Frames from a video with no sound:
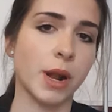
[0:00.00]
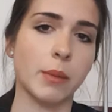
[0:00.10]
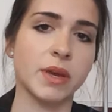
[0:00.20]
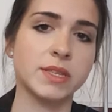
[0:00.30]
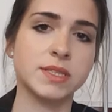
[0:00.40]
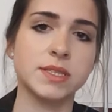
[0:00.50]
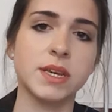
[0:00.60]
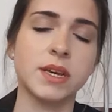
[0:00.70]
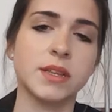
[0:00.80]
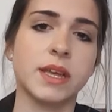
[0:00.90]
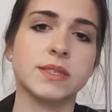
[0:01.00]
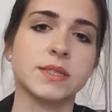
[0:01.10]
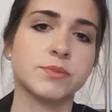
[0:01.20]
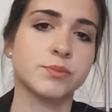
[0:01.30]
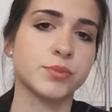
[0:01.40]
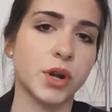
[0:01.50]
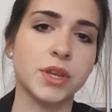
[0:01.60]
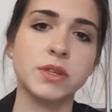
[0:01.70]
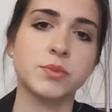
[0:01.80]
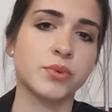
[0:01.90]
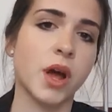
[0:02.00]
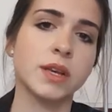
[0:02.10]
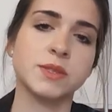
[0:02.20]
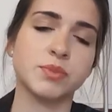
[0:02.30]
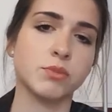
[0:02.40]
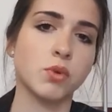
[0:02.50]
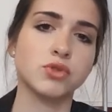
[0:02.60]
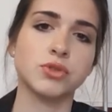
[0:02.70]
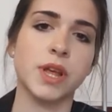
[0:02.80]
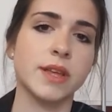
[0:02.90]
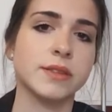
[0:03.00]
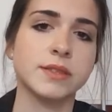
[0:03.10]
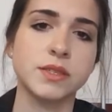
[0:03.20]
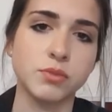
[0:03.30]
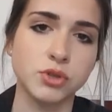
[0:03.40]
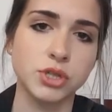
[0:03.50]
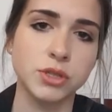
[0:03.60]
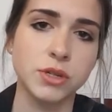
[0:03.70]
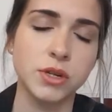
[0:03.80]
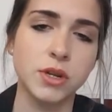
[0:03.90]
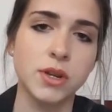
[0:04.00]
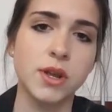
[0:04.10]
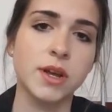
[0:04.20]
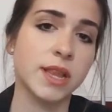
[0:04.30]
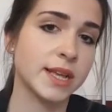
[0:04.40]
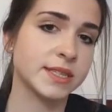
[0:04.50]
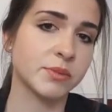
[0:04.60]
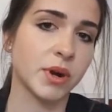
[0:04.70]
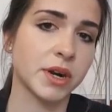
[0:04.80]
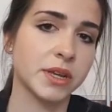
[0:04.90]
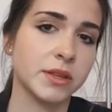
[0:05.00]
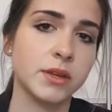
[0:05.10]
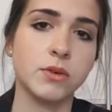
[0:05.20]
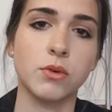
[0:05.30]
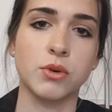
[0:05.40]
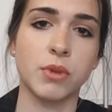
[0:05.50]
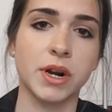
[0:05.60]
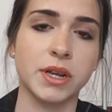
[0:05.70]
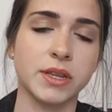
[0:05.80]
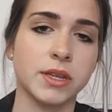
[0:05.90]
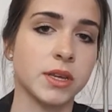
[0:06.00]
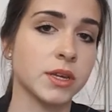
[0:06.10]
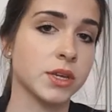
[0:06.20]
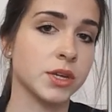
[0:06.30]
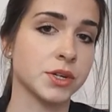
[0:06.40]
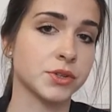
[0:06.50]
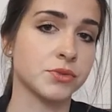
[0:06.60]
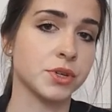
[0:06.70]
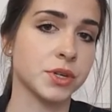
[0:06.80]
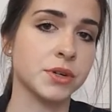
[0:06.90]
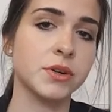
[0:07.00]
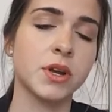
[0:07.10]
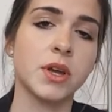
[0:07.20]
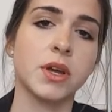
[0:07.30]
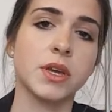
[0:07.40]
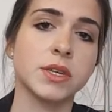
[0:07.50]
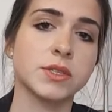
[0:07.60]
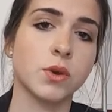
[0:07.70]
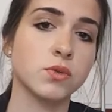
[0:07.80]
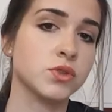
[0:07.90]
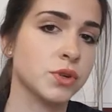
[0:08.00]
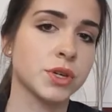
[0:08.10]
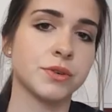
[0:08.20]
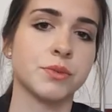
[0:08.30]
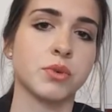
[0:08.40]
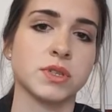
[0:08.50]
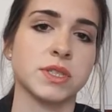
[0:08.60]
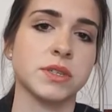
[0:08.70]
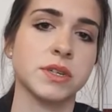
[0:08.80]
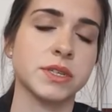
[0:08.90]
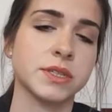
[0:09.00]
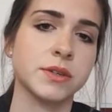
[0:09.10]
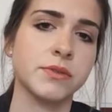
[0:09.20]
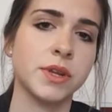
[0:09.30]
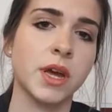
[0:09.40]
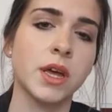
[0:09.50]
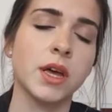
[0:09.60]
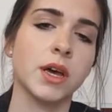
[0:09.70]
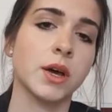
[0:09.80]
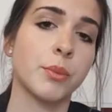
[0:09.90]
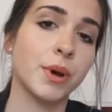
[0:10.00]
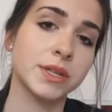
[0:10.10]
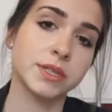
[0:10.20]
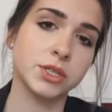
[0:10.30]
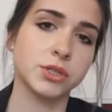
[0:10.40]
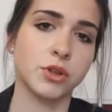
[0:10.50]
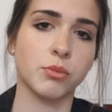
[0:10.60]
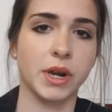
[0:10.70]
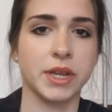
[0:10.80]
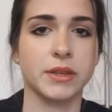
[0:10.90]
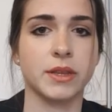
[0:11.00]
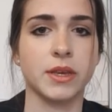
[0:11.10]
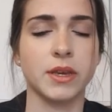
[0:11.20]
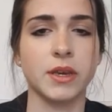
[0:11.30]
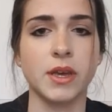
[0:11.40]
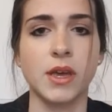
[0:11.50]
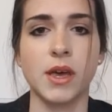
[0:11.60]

elements, that's product, price, promotion and distribution. Classic marketing or marketing ear to ear is also here in Bosnia and Herzegovina, but digital marketing